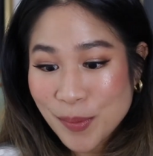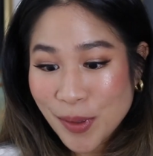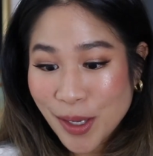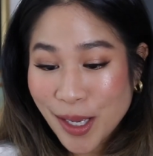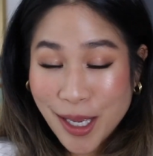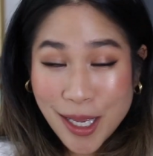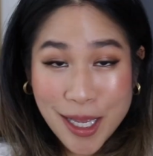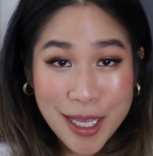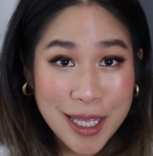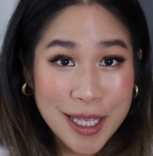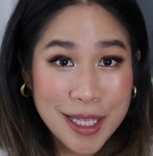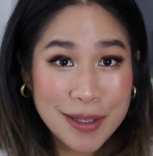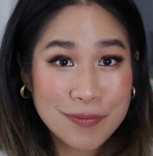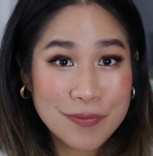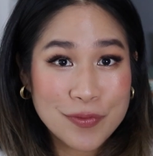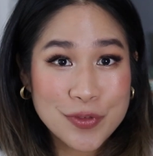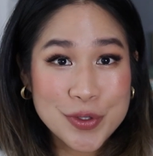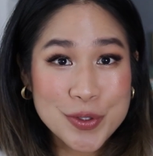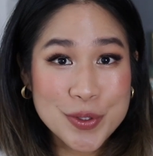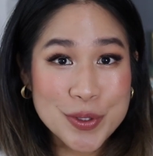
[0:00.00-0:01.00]
I've
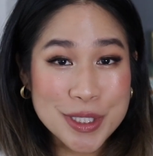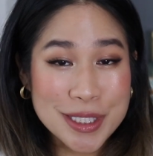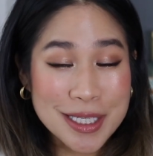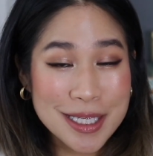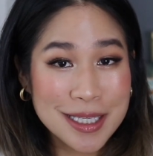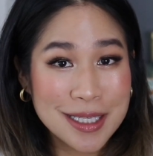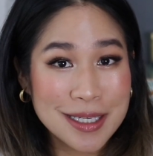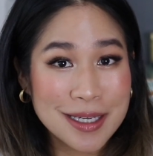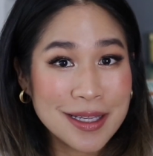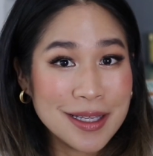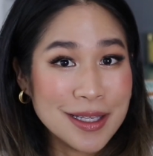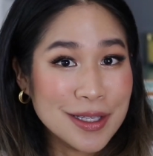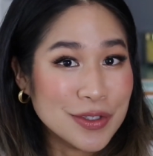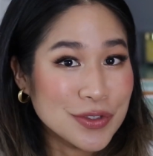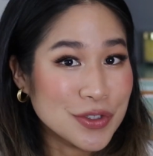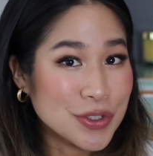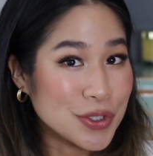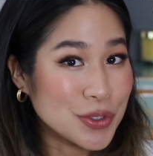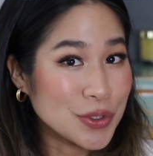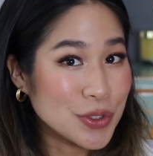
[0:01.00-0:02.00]
used it
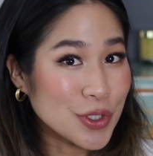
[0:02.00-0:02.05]
to